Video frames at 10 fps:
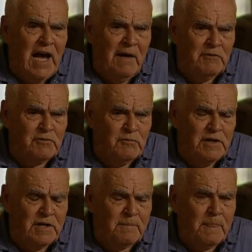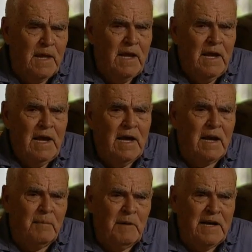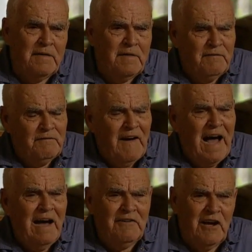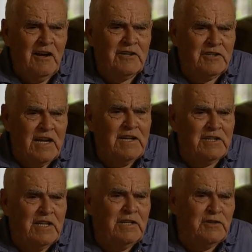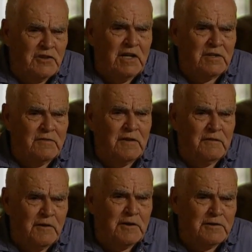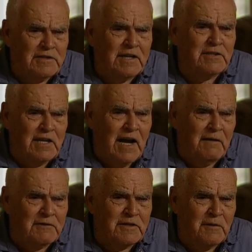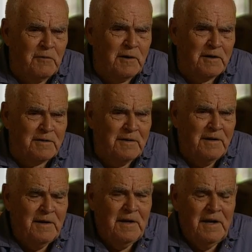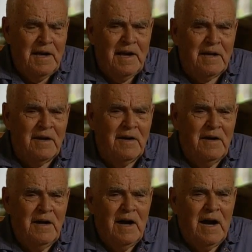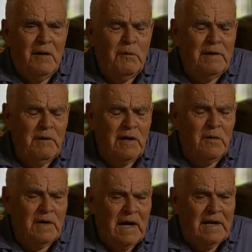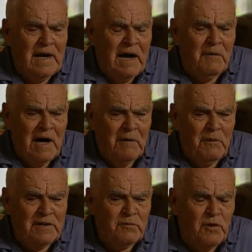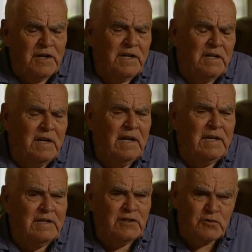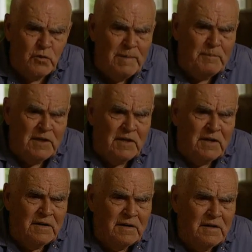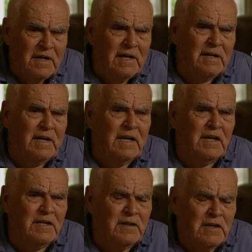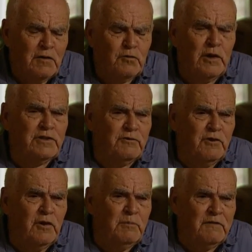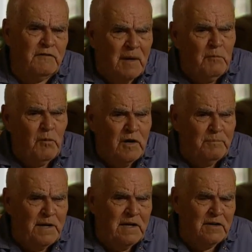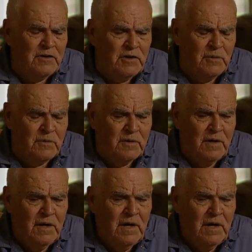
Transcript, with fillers: hours a week, and I made five dollars and eighteen cents for the first 60 hours that I worked, and uh, we went on. I, I, I went to work in, in sweeping in a in in the twister room with number one mill in Union.